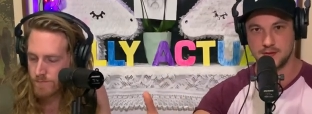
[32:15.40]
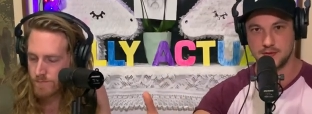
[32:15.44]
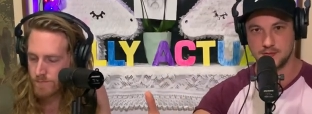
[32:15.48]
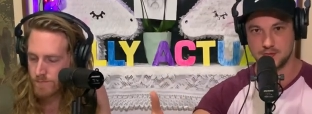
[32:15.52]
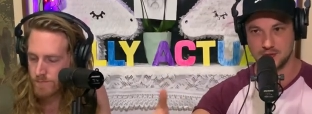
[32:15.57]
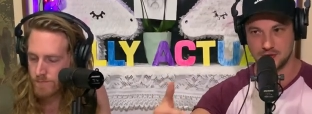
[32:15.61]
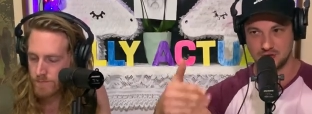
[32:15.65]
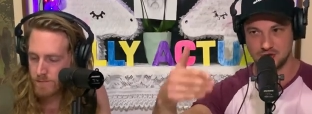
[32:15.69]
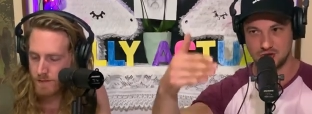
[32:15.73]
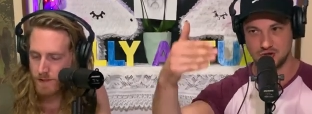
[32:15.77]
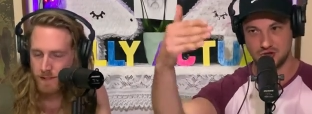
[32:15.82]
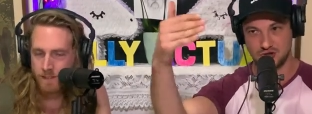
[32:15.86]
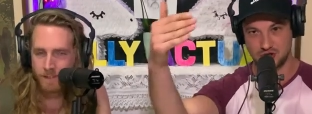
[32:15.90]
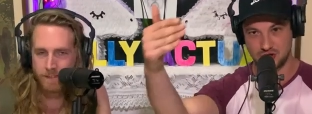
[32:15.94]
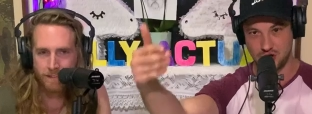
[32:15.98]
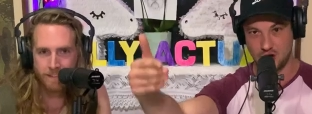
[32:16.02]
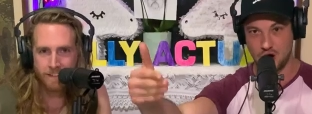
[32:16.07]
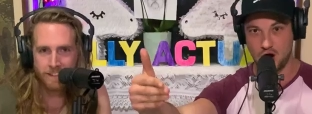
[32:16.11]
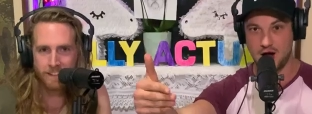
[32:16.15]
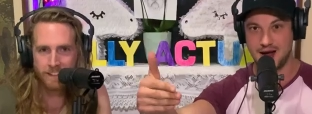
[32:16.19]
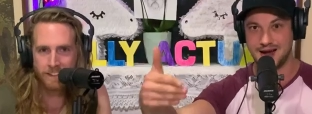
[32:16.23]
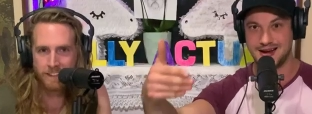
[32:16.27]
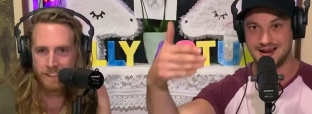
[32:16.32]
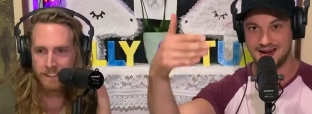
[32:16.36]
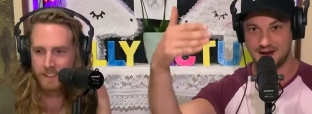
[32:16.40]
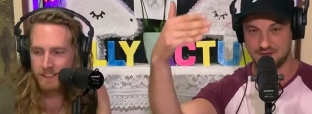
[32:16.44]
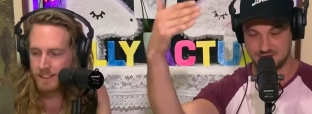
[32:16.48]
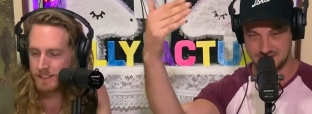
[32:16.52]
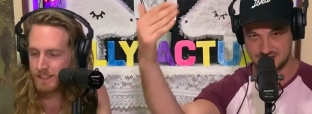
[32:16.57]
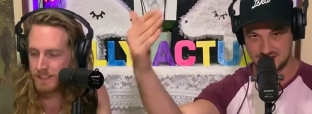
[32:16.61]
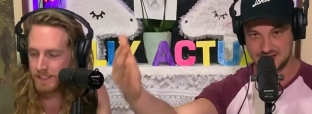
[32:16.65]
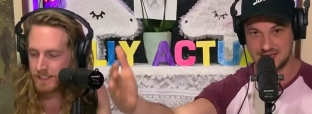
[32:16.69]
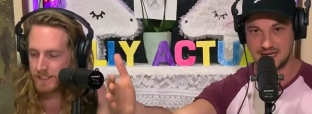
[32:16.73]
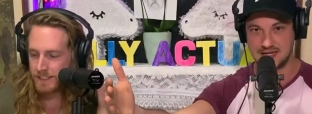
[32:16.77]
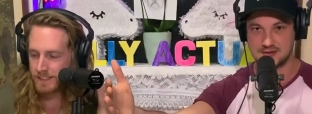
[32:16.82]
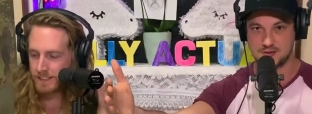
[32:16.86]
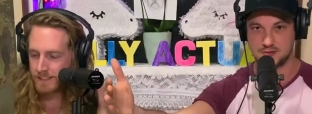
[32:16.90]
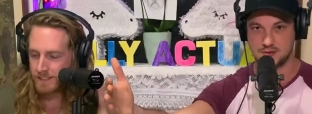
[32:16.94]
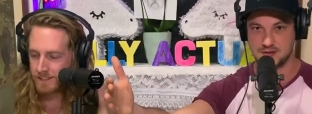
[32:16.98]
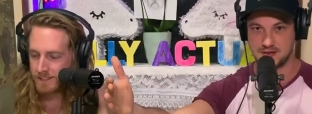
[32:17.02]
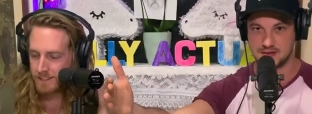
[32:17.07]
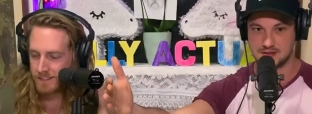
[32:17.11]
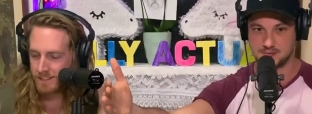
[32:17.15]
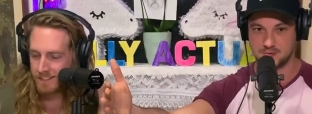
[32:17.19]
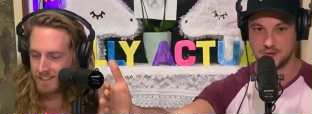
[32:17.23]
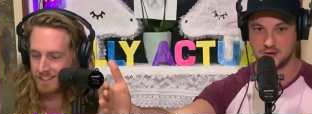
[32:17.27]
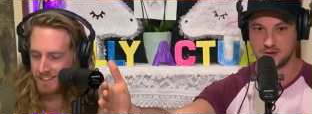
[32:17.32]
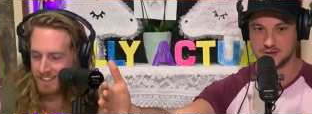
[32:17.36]
Speaker 1: I'm going to try and have sex with
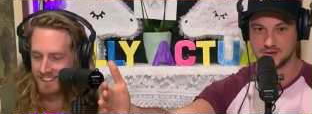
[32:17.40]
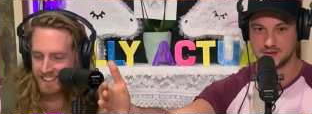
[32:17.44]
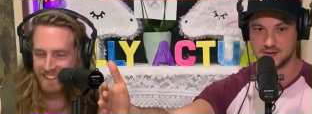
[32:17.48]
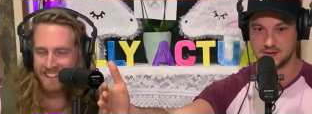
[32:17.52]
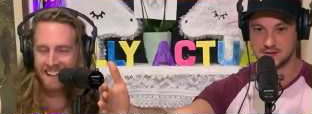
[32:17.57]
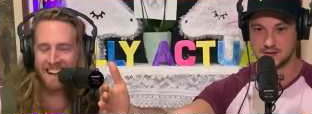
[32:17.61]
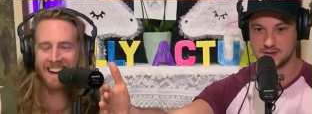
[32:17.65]
this person.